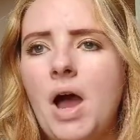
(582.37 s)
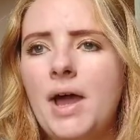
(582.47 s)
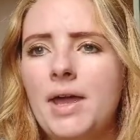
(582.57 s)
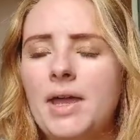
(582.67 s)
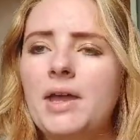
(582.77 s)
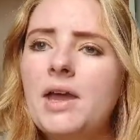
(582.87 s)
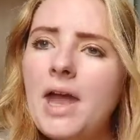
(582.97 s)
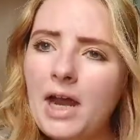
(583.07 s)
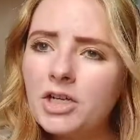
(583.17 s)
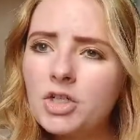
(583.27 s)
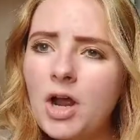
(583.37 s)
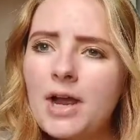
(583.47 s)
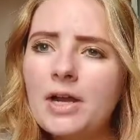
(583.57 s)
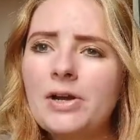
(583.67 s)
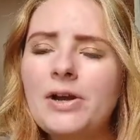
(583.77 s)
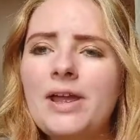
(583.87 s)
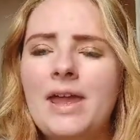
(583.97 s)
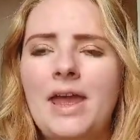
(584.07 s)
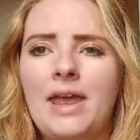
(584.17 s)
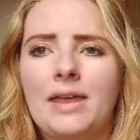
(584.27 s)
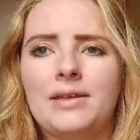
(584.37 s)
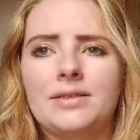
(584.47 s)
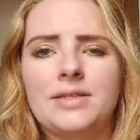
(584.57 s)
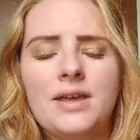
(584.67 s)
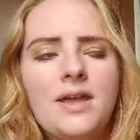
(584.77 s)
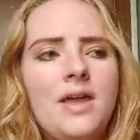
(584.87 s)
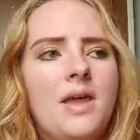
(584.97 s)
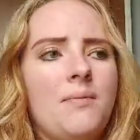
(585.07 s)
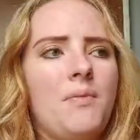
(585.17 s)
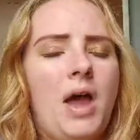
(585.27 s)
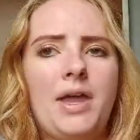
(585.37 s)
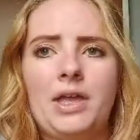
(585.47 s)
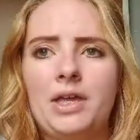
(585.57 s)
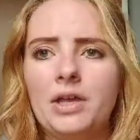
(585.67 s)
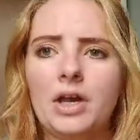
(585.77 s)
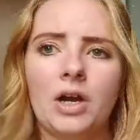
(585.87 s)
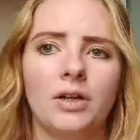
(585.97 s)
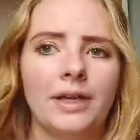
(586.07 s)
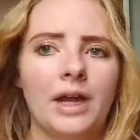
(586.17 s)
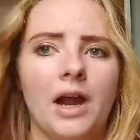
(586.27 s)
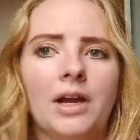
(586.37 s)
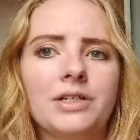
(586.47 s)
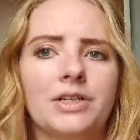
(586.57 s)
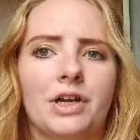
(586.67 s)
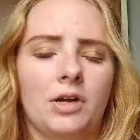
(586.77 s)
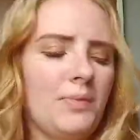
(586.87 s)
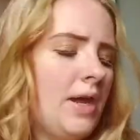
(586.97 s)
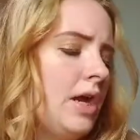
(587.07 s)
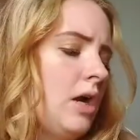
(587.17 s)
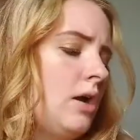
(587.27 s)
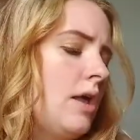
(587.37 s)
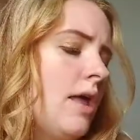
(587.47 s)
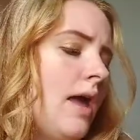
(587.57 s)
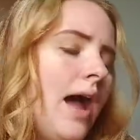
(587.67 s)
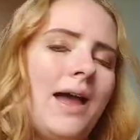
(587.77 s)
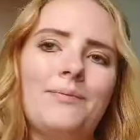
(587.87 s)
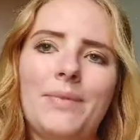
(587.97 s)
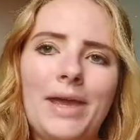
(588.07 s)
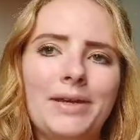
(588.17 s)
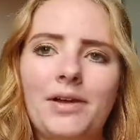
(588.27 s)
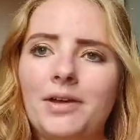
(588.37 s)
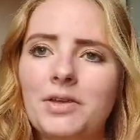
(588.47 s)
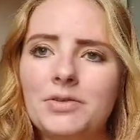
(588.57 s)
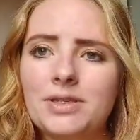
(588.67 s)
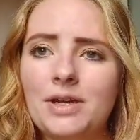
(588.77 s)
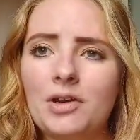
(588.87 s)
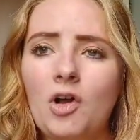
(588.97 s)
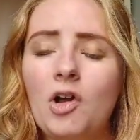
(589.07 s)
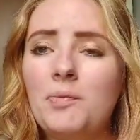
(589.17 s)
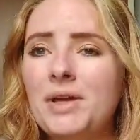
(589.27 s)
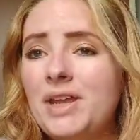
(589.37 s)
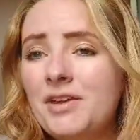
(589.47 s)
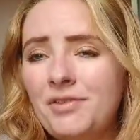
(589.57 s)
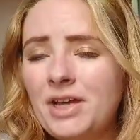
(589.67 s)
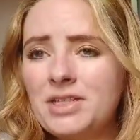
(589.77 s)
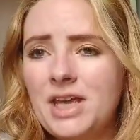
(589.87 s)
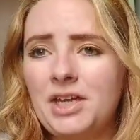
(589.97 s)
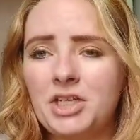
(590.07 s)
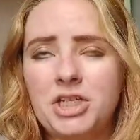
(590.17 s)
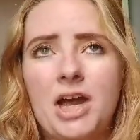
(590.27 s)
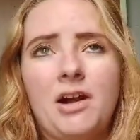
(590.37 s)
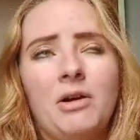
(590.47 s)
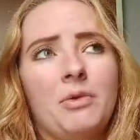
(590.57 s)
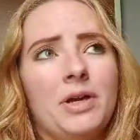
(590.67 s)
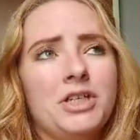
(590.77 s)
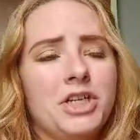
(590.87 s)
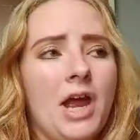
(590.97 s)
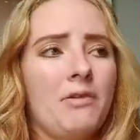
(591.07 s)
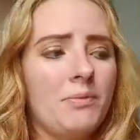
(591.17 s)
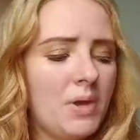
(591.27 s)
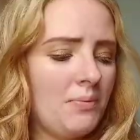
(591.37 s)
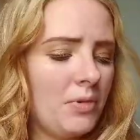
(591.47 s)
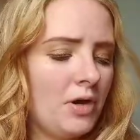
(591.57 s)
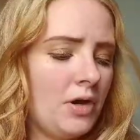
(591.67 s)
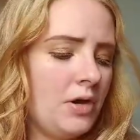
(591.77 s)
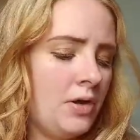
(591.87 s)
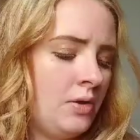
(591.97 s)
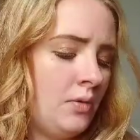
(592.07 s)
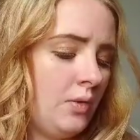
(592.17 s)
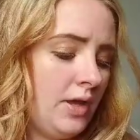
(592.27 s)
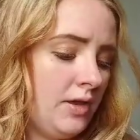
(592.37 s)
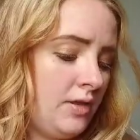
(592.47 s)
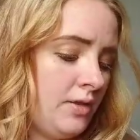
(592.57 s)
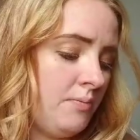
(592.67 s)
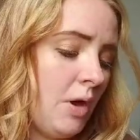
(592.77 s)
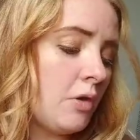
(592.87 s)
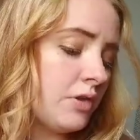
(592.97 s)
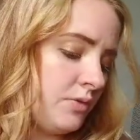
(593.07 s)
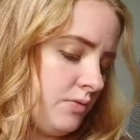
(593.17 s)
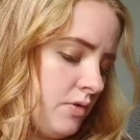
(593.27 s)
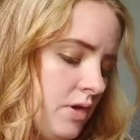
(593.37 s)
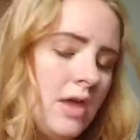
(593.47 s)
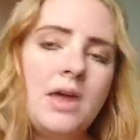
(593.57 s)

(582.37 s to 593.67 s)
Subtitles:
my hair dryer and my curling iron to curl my hair. I may not use it at all, but if I take a shower, which I remember with both